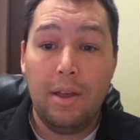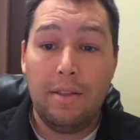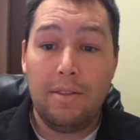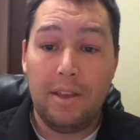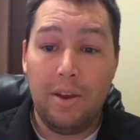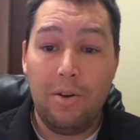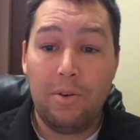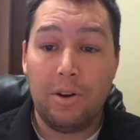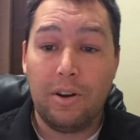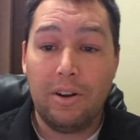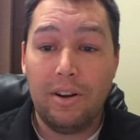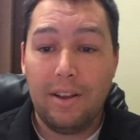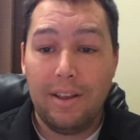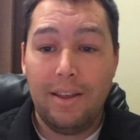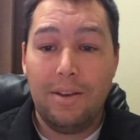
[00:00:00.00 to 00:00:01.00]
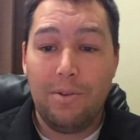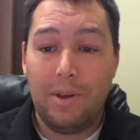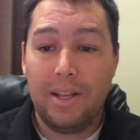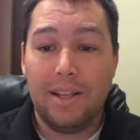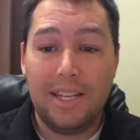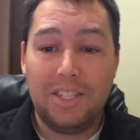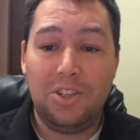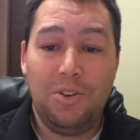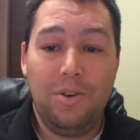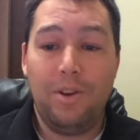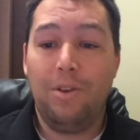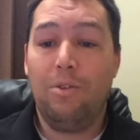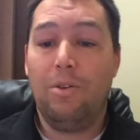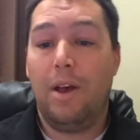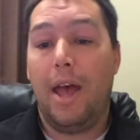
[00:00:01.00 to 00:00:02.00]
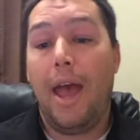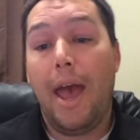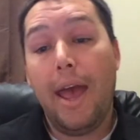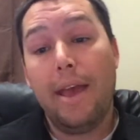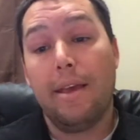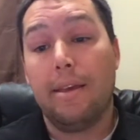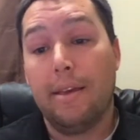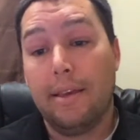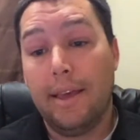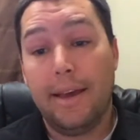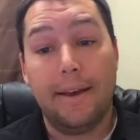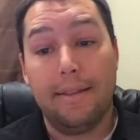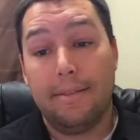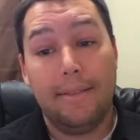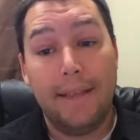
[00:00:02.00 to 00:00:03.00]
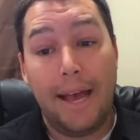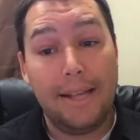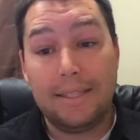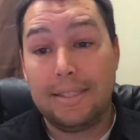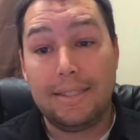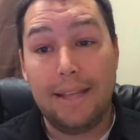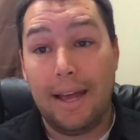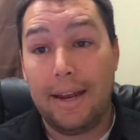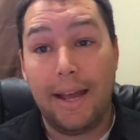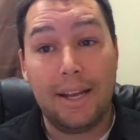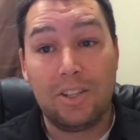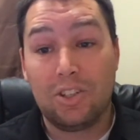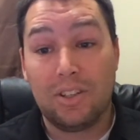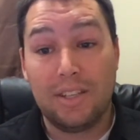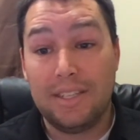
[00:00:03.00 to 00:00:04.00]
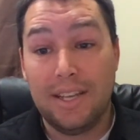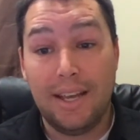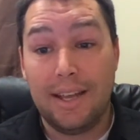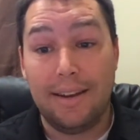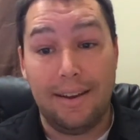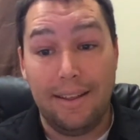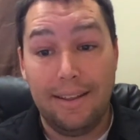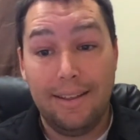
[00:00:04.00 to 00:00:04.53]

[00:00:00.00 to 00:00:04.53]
the owner, we can let you know, hey, yeah, that's not actually done.